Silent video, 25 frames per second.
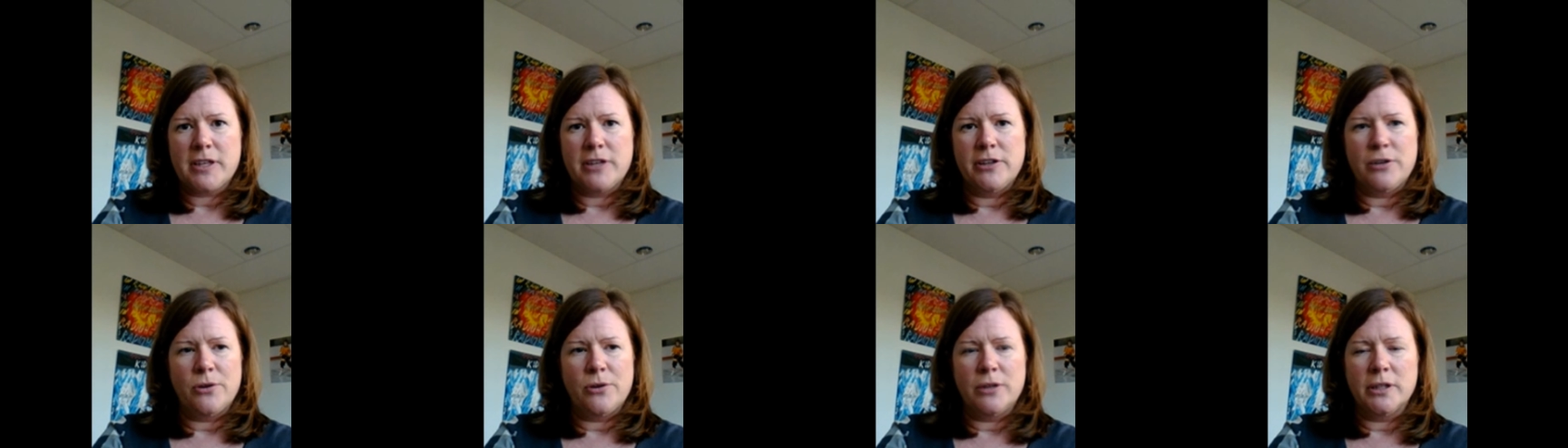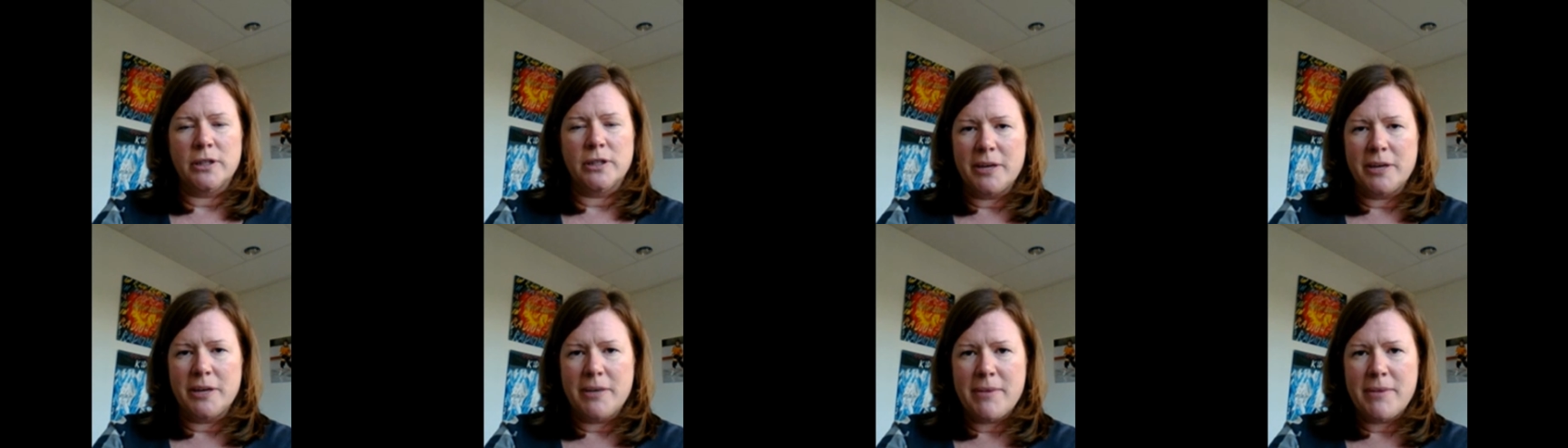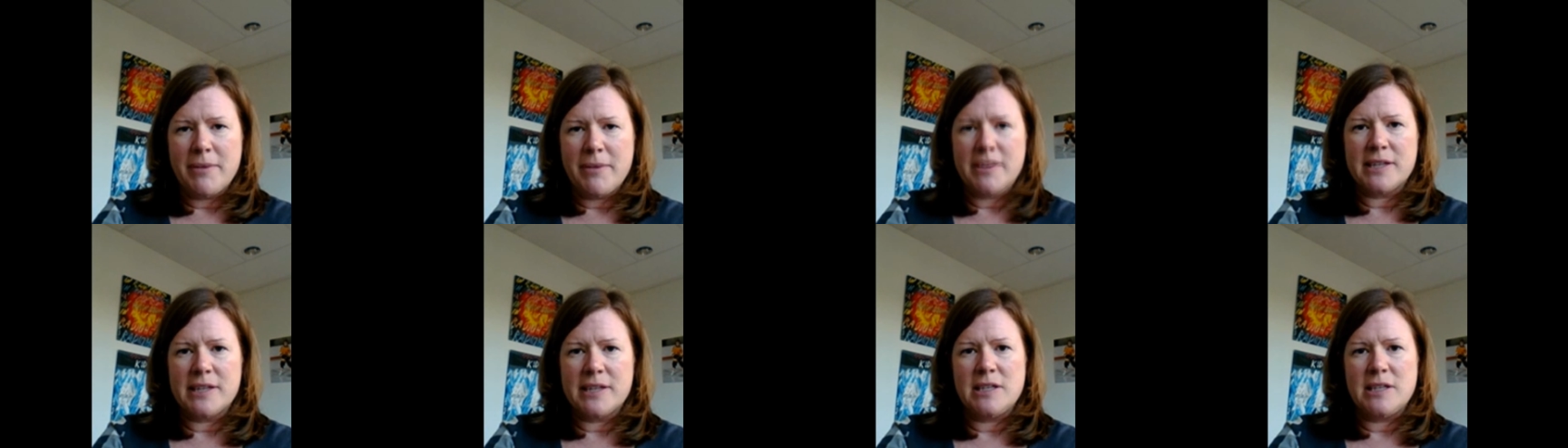you know, online
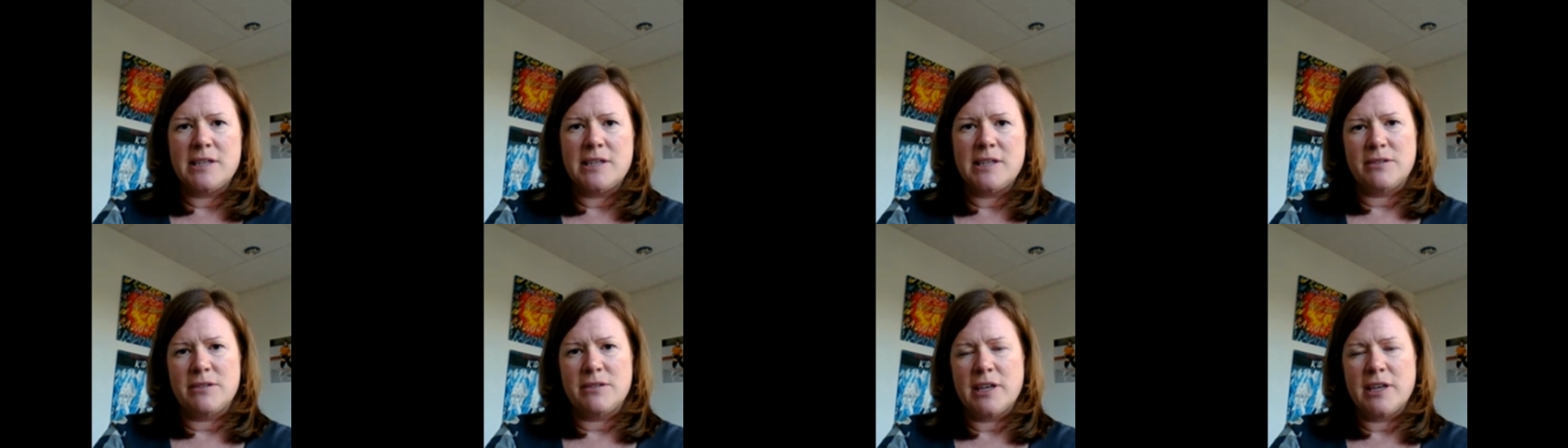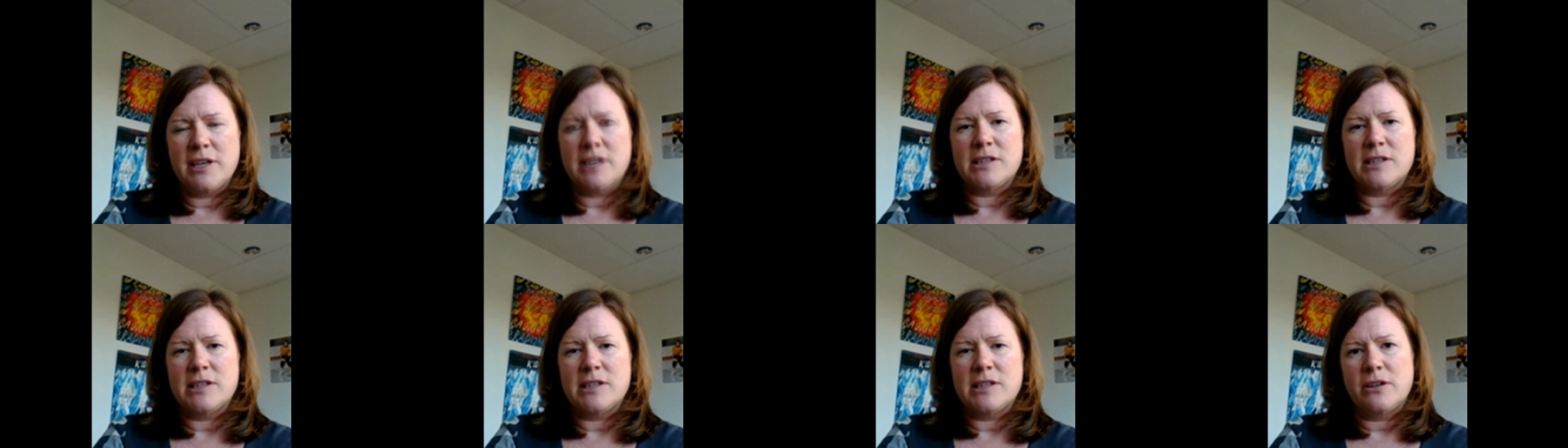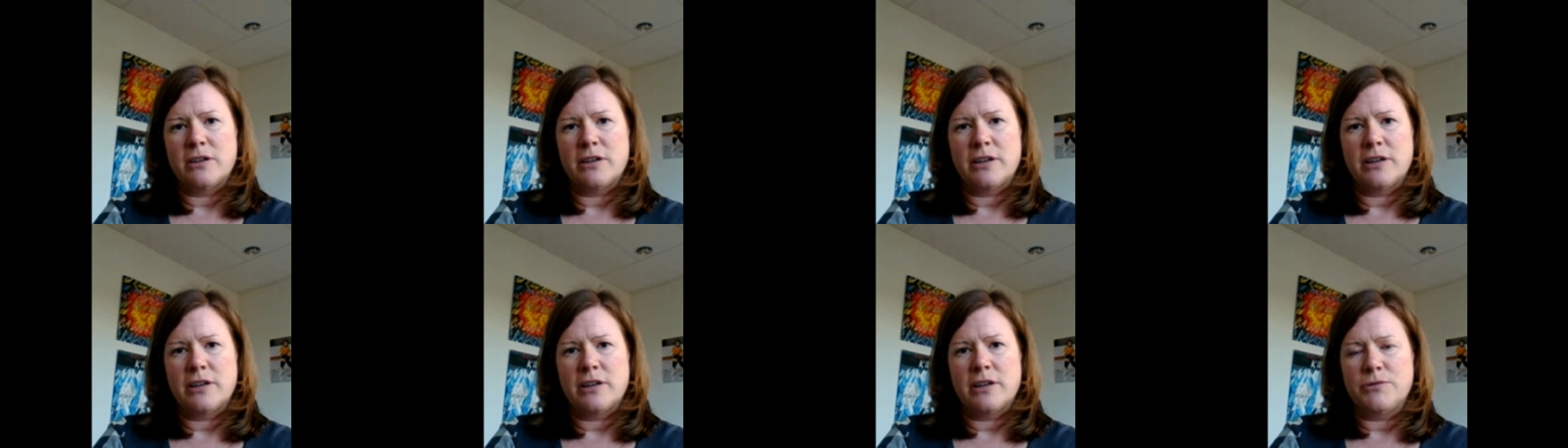magazines and things
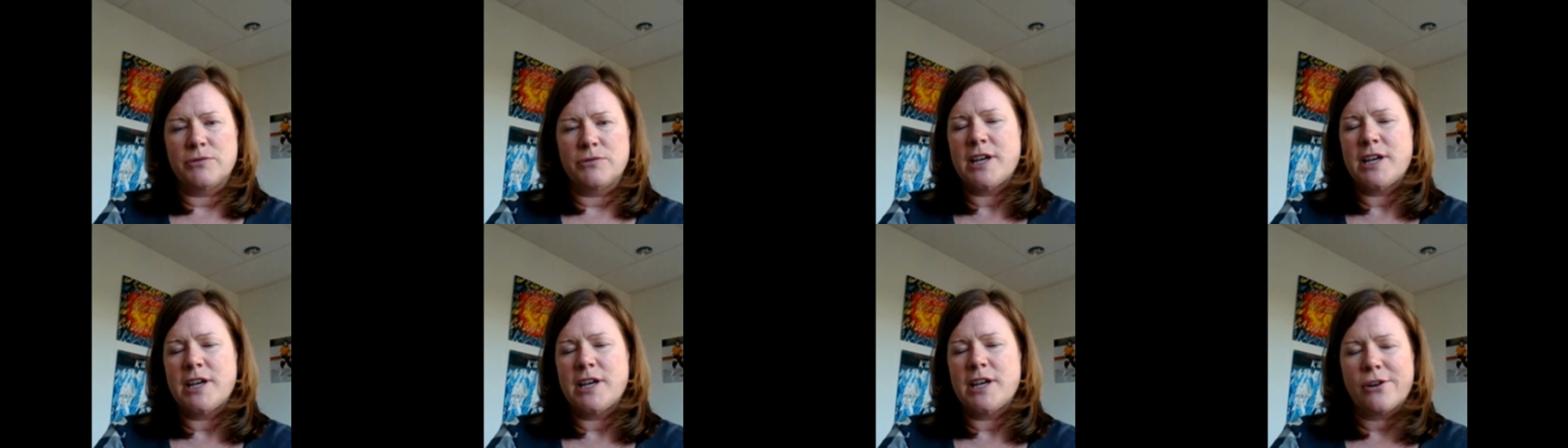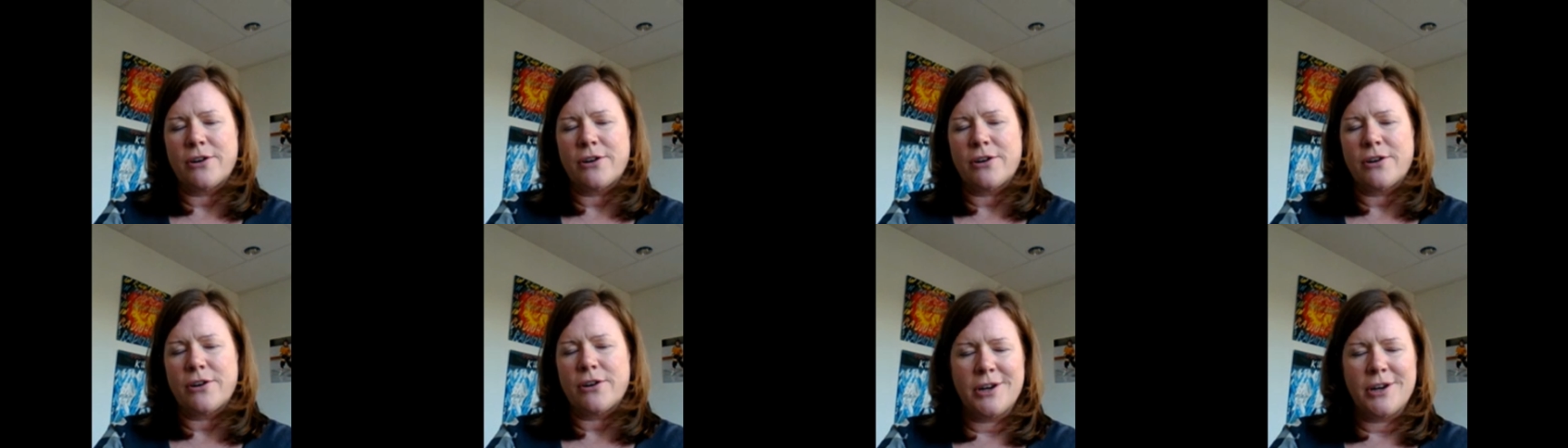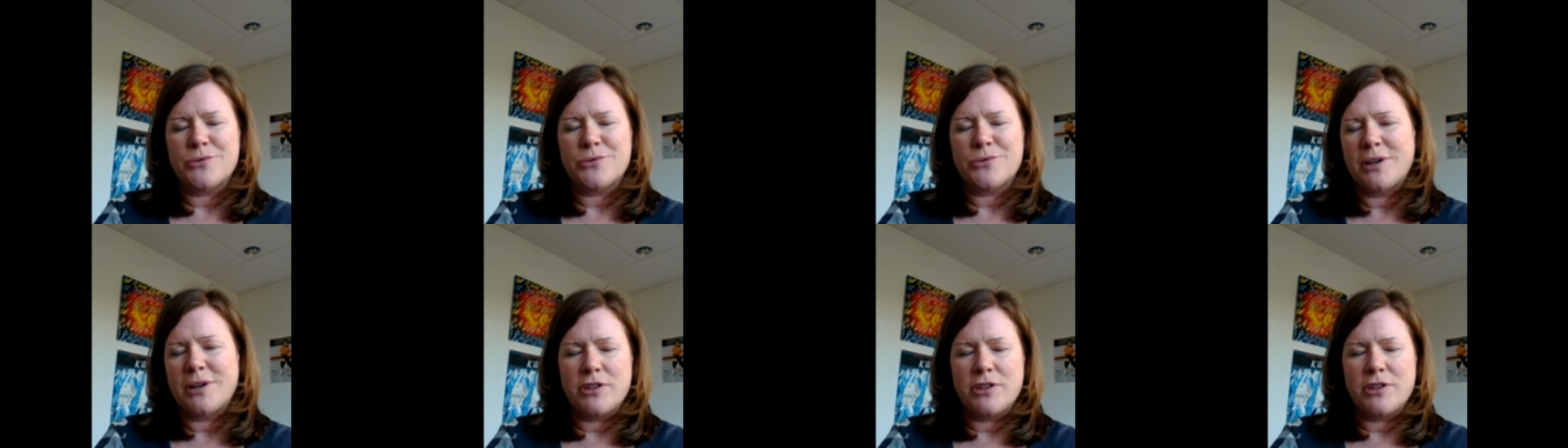that are, you know, TechCrunch,
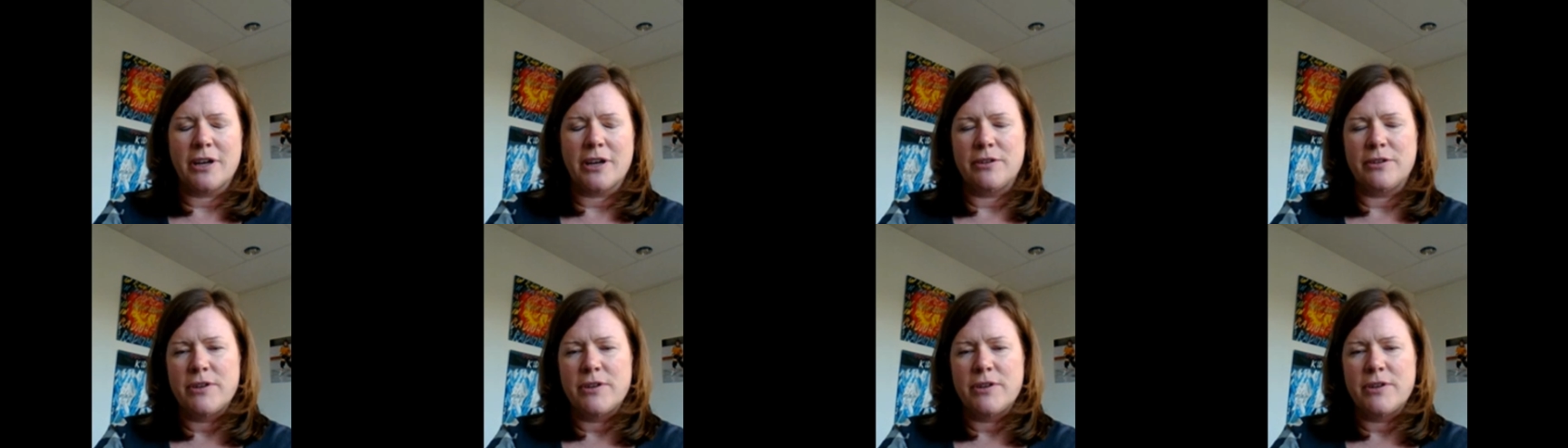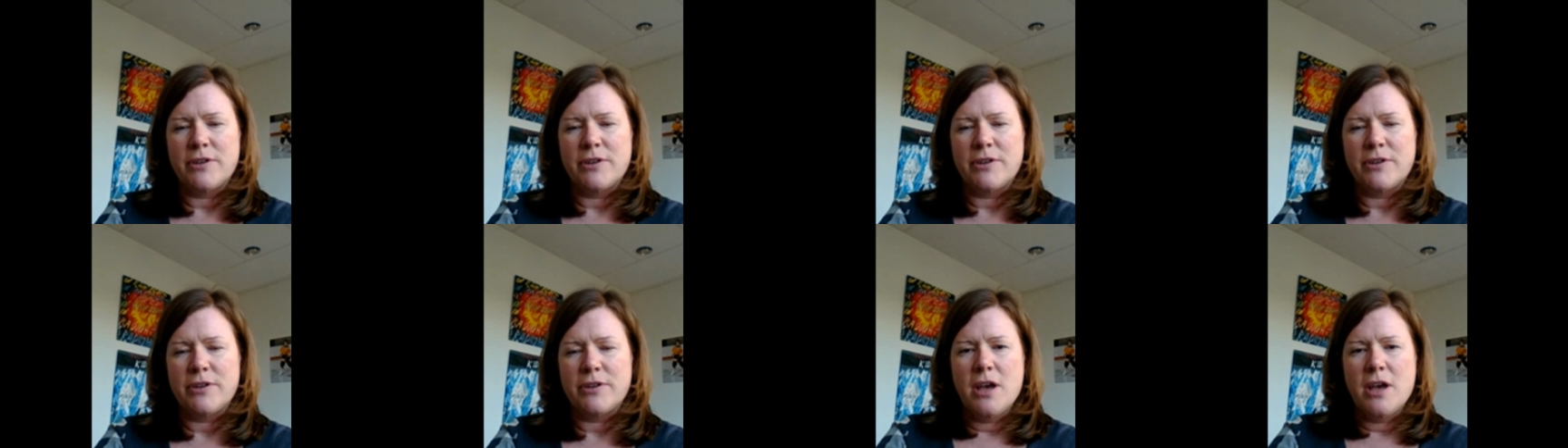whatever the kind of